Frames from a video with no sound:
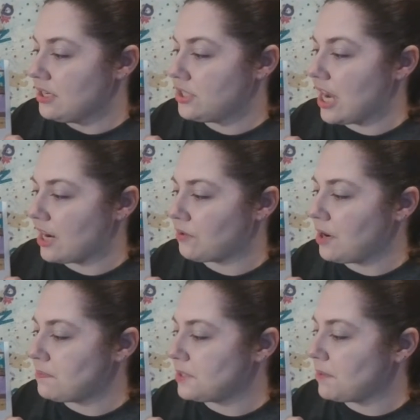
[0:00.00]
Jack
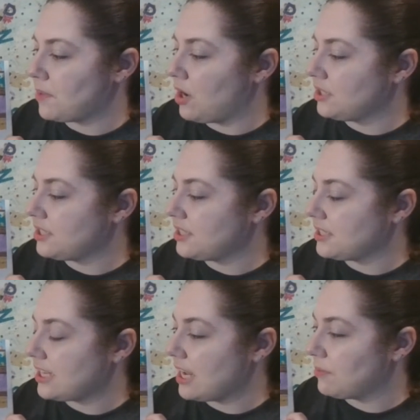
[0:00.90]
crept up onto
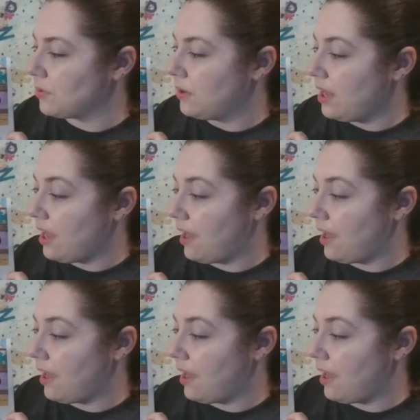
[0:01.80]
the table